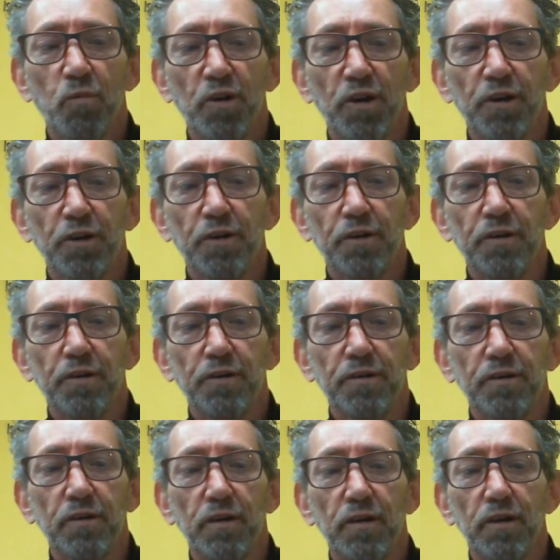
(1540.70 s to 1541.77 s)

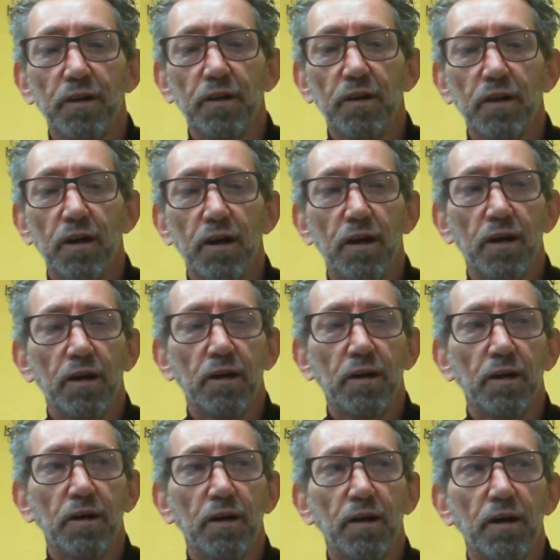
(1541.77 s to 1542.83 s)
where
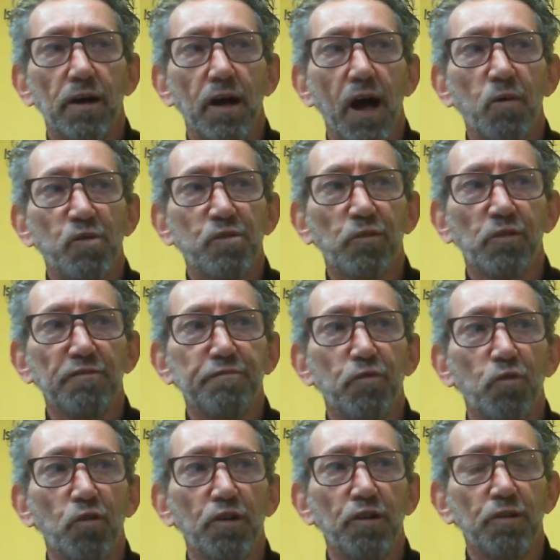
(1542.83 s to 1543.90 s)
I was looking
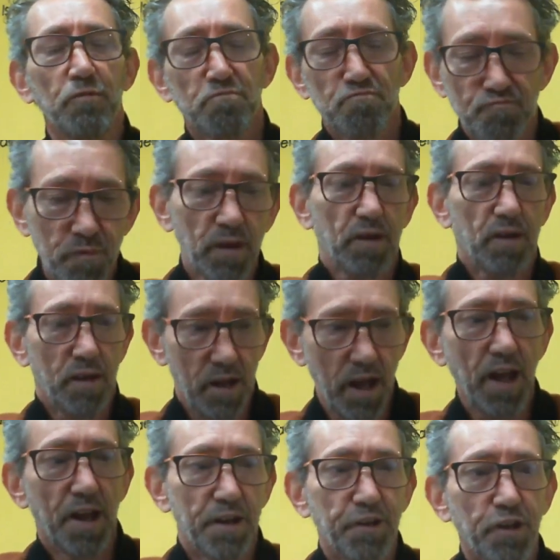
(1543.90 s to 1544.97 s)
for
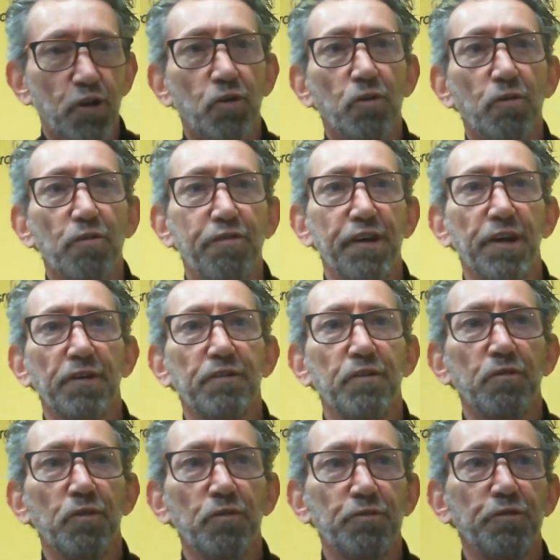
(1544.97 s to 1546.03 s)
a new thing
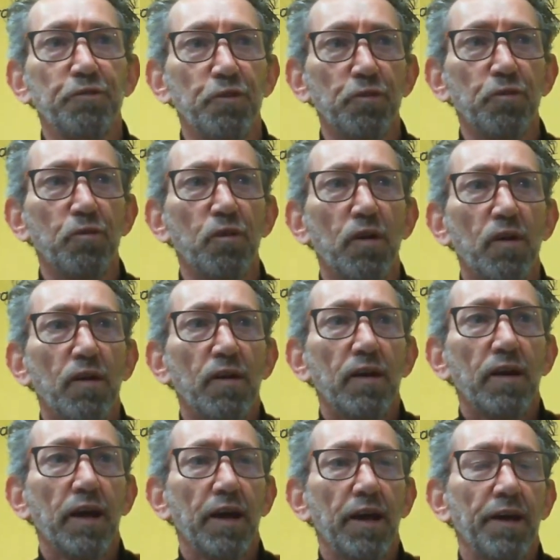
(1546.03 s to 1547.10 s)
to do,
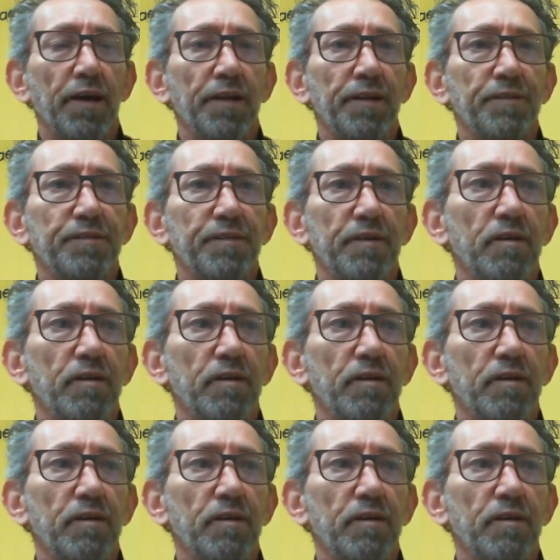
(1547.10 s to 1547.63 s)
and